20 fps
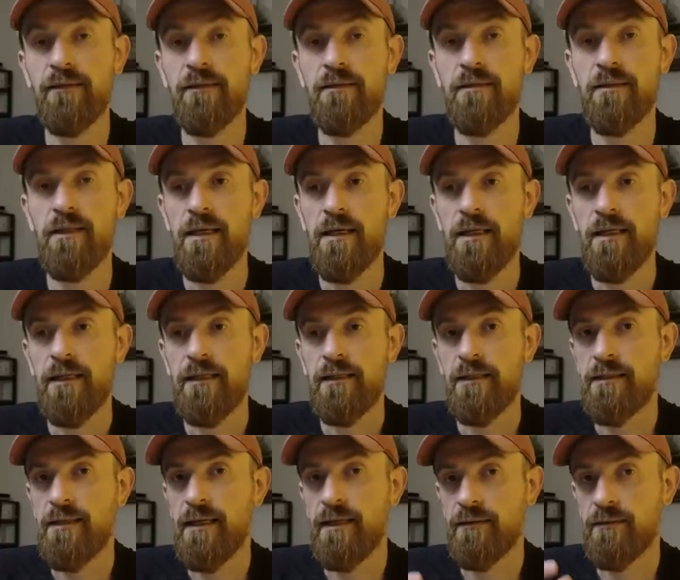it
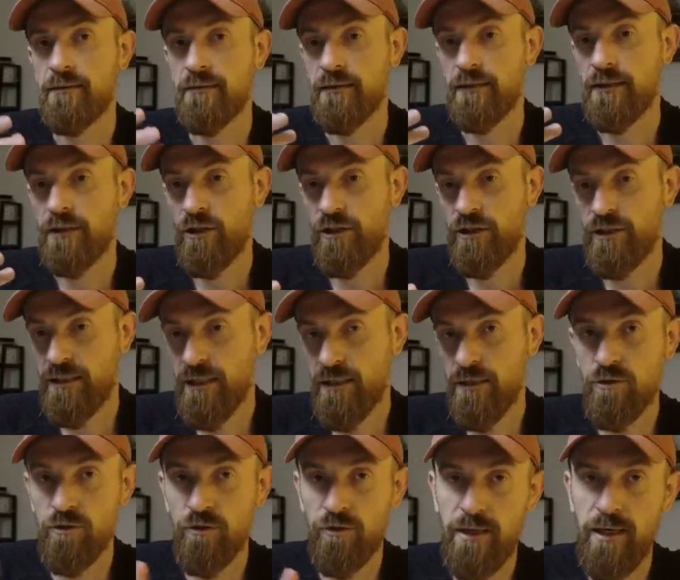that
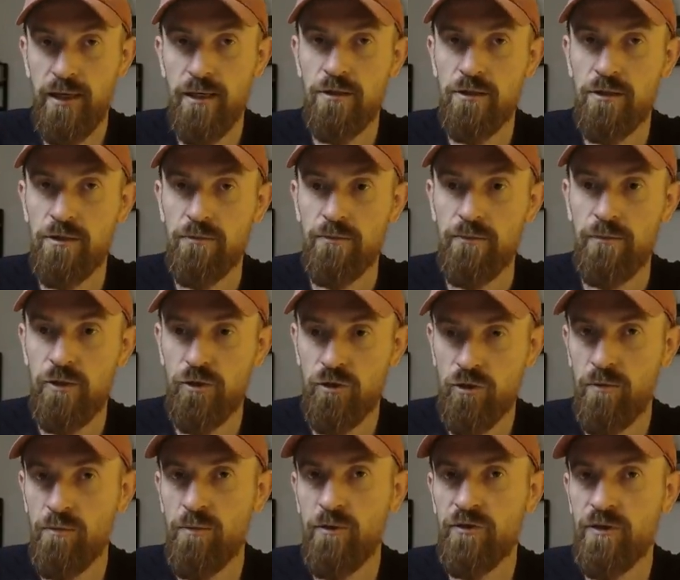yes or yes,
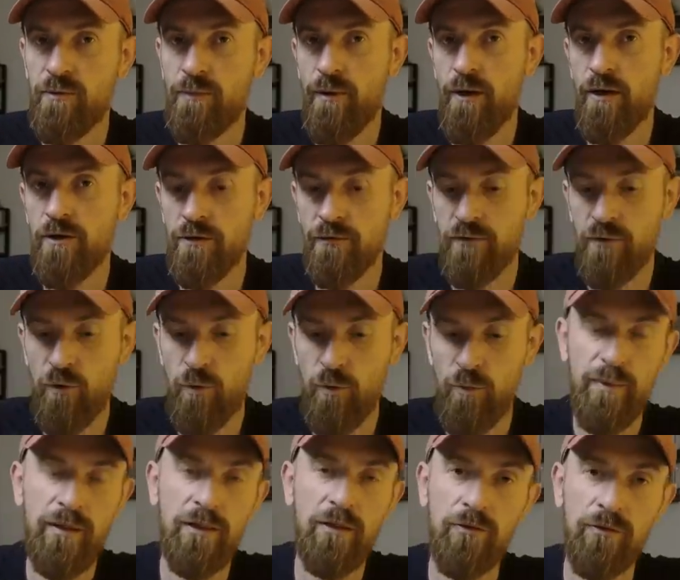some of the parts of the
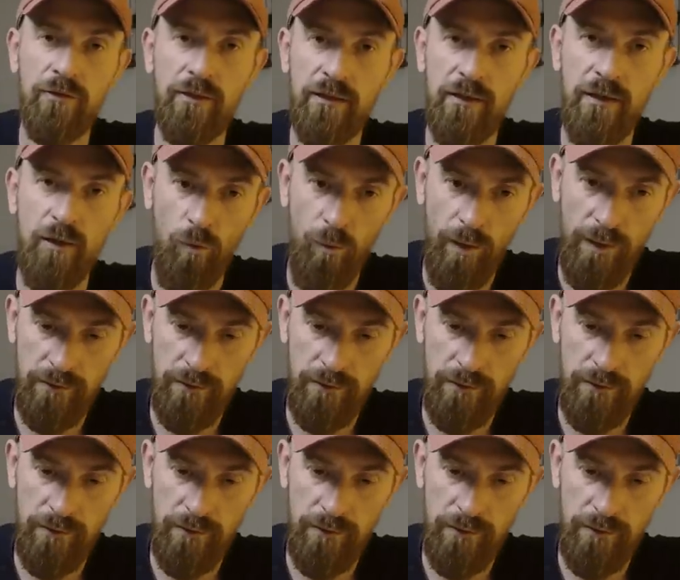equipment are gonna get wet,